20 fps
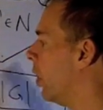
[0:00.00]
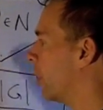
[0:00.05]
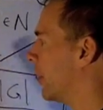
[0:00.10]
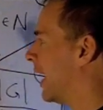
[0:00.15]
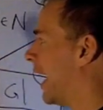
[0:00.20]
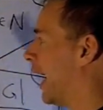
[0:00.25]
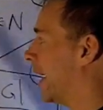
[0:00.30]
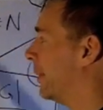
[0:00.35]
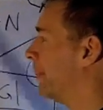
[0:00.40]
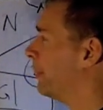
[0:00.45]

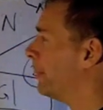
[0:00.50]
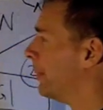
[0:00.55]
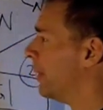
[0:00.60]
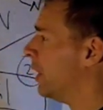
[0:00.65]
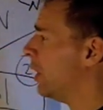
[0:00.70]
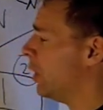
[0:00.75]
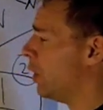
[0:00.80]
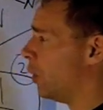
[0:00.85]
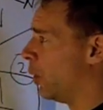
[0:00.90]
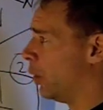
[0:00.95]
Okay,
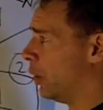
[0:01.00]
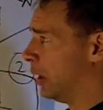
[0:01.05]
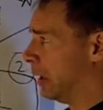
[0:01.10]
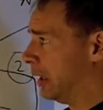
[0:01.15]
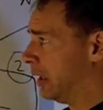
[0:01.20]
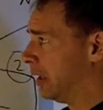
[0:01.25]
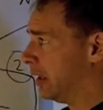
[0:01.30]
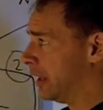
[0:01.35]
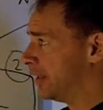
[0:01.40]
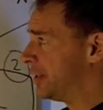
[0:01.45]

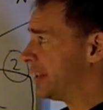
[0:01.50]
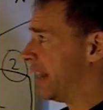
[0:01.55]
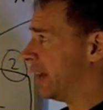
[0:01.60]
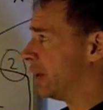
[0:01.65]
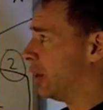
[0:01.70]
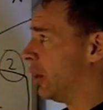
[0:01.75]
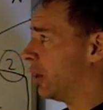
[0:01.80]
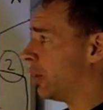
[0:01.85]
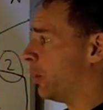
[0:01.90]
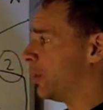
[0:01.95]
let's take
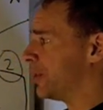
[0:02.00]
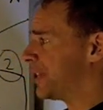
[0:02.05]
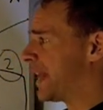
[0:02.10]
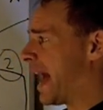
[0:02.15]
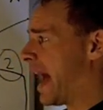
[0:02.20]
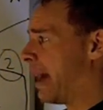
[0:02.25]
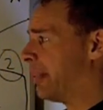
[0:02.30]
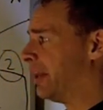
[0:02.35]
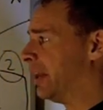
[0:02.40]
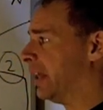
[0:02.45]
a look at what's
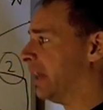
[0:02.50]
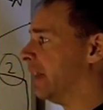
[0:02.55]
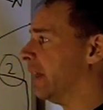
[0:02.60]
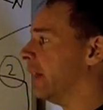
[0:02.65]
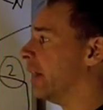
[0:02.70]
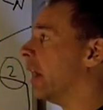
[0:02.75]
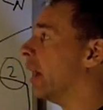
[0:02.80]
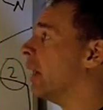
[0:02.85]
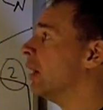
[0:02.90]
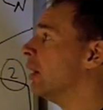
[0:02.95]
happening
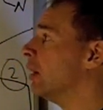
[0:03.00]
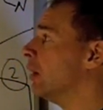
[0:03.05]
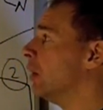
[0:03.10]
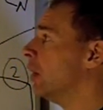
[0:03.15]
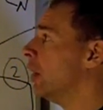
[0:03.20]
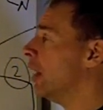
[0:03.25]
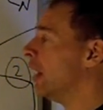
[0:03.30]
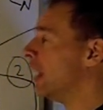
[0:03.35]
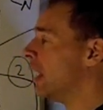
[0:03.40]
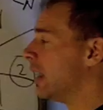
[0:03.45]
here.
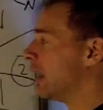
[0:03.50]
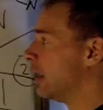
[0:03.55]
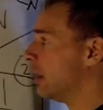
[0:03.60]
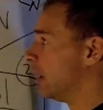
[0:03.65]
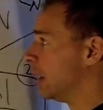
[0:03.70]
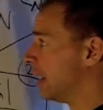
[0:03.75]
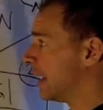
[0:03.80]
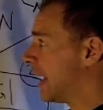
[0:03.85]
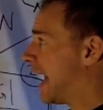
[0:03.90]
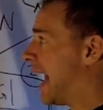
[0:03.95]

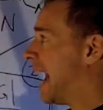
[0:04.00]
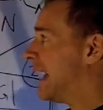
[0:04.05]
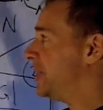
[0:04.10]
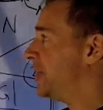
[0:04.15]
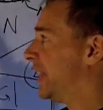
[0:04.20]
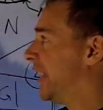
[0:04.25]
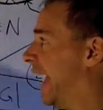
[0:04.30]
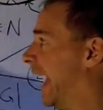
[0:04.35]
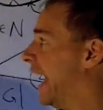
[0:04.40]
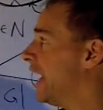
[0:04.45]

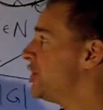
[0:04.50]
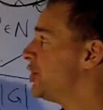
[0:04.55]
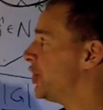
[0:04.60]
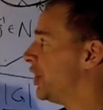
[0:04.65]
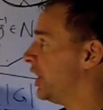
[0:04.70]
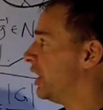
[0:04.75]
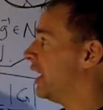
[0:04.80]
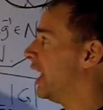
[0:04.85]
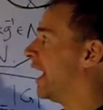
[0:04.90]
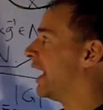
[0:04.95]

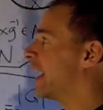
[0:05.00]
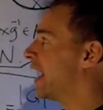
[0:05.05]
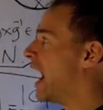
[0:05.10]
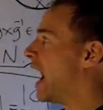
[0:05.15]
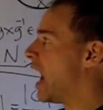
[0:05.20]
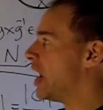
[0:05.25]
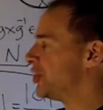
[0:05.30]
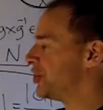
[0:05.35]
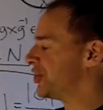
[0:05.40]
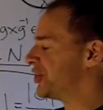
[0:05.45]
Conjugation and
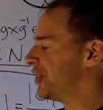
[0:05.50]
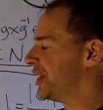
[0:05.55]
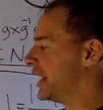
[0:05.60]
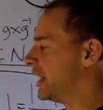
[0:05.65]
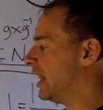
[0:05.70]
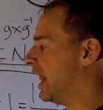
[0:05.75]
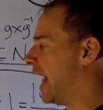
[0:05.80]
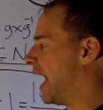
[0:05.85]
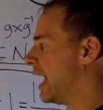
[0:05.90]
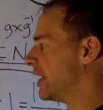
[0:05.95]
conjugacy
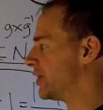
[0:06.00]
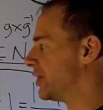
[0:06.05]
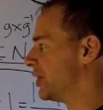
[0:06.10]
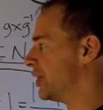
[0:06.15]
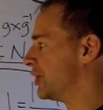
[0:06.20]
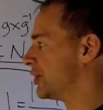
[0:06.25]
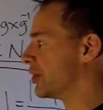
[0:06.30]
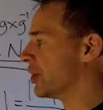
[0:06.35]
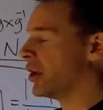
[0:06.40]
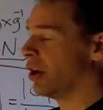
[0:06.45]

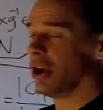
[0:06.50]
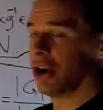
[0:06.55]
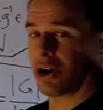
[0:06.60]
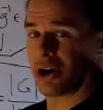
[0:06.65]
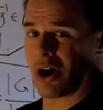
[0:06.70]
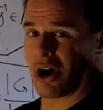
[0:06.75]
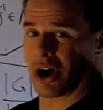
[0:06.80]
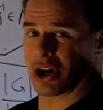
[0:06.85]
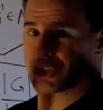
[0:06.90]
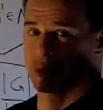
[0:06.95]
classes
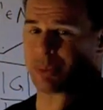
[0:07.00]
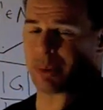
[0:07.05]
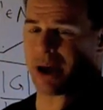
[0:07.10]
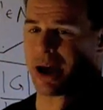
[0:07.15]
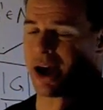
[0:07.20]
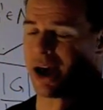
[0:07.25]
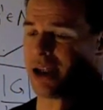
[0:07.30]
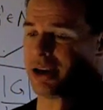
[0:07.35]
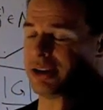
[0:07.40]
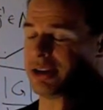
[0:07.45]

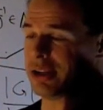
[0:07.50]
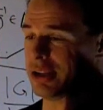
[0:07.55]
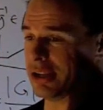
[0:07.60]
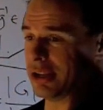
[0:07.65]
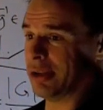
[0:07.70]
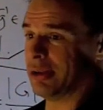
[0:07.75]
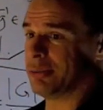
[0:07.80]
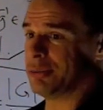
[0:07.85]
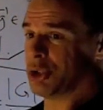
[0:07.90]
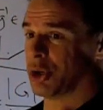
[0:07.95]
correspond
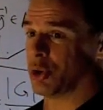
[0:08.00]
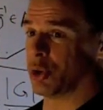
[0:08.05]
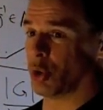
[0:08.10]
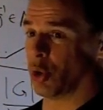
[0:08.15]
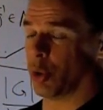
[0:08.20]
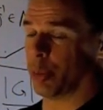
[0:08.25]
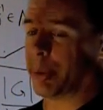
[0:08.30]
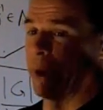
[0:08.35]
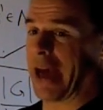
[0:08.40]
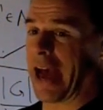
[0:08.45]
to
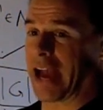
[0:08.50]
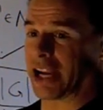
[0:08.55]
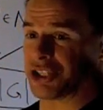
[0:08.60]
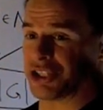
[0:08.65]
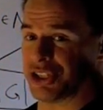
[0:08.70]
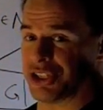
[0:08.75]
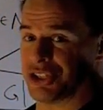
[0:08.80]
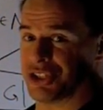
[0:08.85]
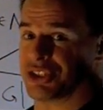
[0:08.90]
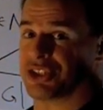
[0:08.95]
group
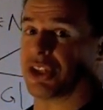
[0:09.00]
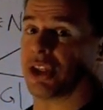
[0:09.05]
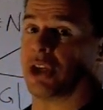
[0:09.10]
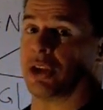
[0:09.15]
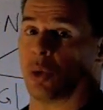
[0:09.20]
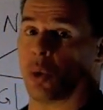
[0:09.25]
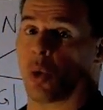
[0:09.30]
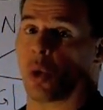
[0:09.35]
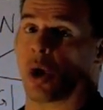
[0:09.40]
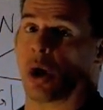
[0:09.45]
actions
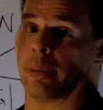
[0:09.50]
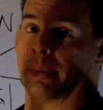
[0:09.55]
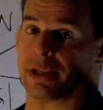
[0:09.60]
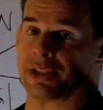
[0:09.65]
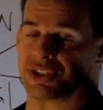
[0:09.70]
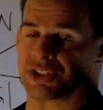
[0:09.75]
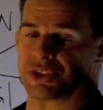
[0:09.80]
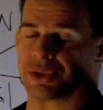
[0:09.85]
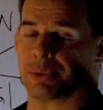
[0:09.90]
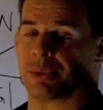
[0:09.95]
and
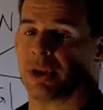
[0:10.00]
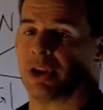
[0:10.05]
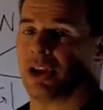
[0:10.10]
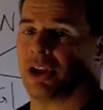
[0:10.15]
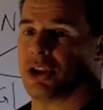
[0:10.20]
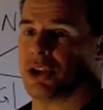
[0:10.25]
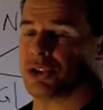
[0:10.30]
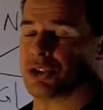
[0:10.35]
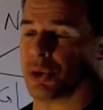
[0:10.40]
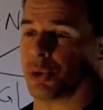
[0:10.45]
orbits.
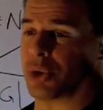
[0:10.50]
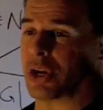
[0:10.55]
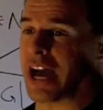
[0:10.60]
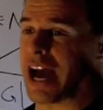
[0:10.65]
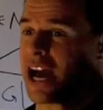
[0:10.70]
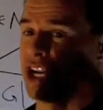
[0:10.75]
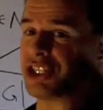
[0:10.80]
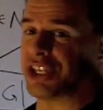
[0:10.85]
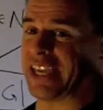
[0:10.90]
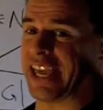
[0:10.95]
So
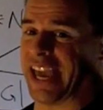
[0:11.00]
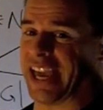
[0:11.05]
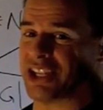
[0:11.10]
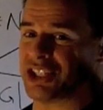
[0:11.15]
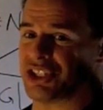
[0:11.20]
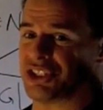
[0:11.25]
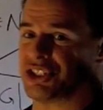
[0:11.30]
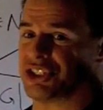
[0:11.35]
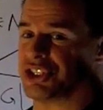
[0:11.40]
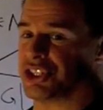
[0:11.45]

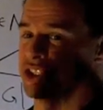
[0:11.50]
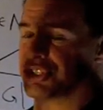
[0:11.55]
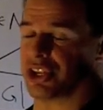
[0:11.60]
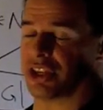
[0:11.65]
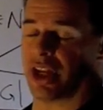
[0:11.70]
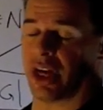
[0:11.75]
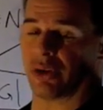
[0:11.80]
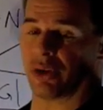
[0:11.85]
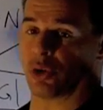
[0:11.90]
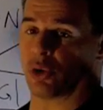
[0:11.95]
conjugation is just
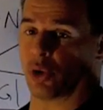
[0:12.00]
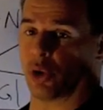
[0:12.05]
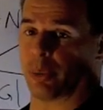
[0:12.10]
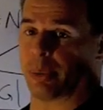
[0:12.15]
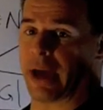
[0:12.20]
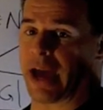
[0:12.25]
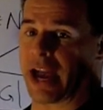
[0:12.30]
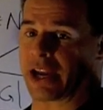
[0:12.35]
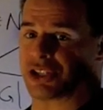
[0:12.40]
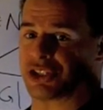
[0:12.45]
another group
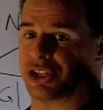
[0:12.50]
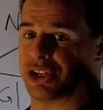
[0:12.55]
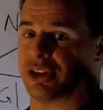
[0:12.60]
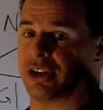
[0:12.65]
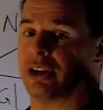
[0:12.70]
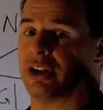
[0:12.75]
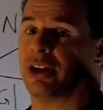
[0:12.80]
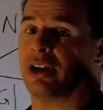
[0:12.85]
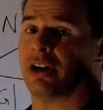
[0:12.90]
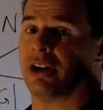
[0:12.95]

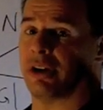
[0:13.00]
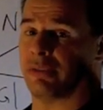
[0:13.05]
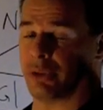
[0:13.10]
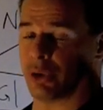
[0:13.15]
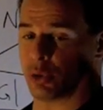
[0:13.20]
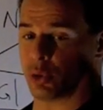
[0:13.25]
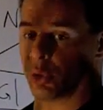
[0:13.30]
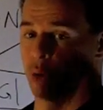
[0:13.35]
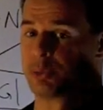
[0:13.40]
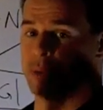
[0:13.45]
action of the
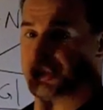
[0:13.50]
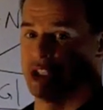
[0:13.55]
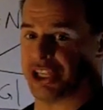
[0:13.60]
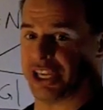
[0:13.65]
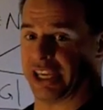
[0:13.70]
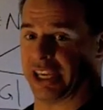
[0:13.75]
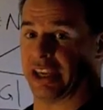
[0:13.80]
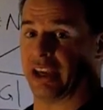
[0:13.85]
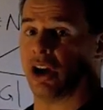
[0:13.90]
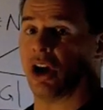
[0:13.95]
group
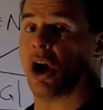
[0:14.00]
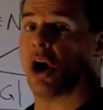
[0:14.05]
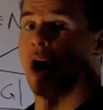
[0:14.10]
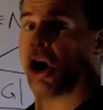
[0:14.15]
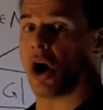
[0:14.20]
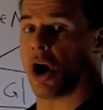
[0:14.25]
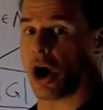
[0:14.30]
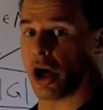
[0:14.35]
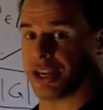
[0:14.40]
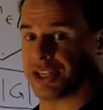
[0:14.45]
G
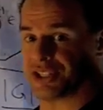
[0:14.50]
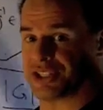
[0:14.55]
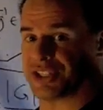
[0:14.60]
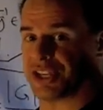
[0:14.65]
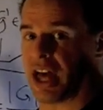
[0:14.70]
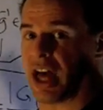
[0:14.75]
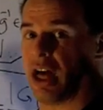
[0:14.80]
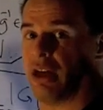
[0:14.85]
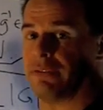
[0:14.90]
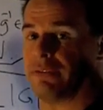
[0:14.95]
on
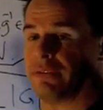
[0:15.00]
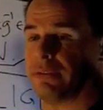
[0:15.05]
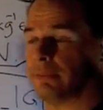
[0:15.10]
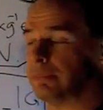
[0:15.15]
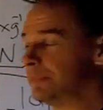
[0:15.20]
itself.